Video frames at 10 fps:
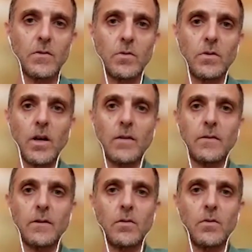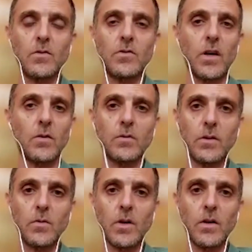was
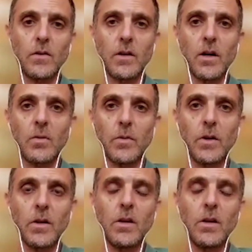shouting, "Where is the army?"